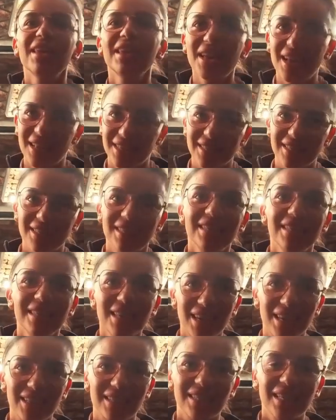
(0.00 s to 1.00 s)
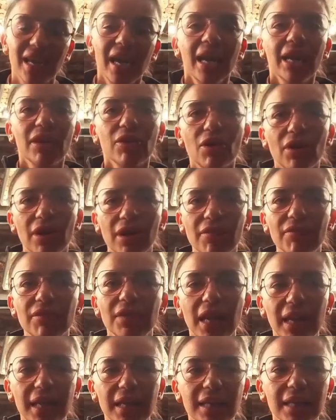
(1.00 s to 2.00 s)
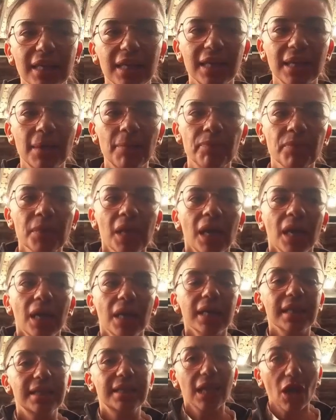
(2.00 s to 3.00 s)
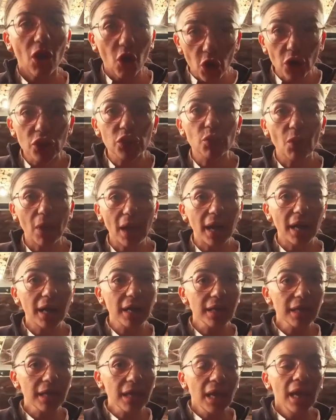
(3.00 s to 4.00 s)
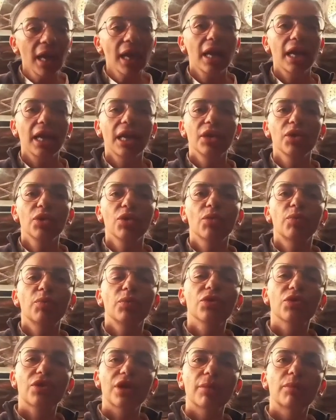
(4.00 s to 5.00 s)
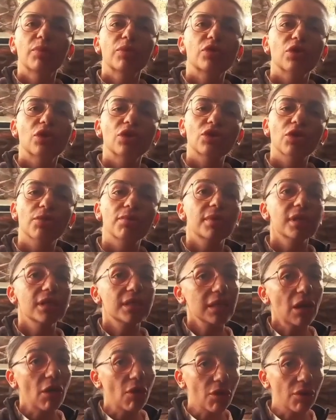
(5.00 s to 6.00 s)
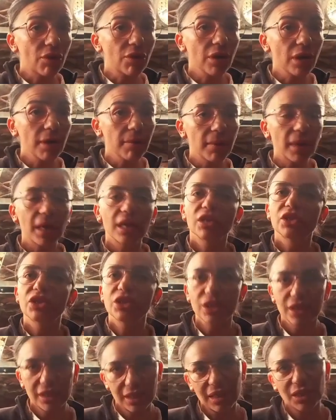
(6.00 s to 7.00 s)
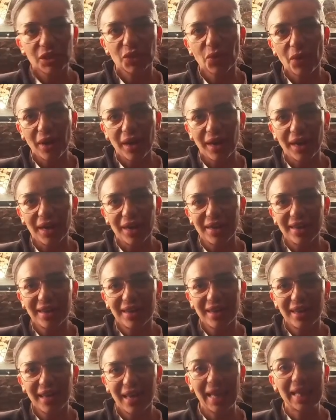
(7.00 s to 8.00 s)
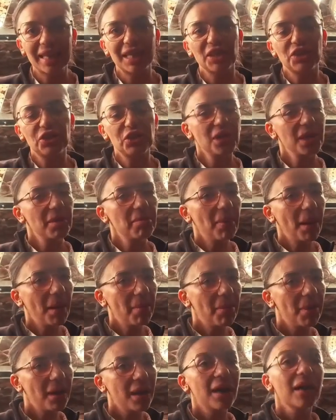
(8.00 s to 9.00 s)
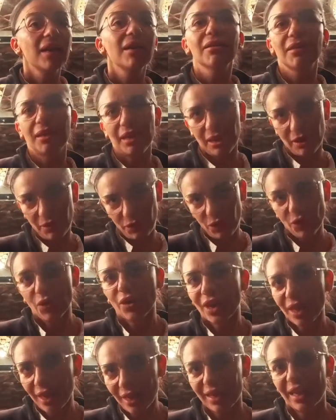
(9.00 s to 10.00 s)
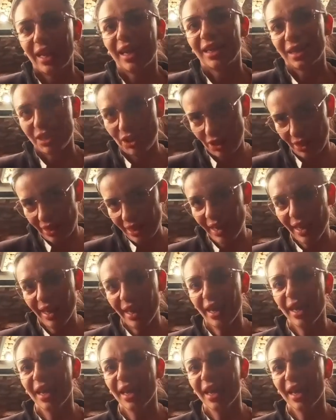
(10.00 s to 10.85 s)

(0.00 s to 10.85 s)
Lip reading: Yes. You have like it's the hot one, and you can put on top the sour cream and cheese as well. And the chili pepper, if you eat like chili.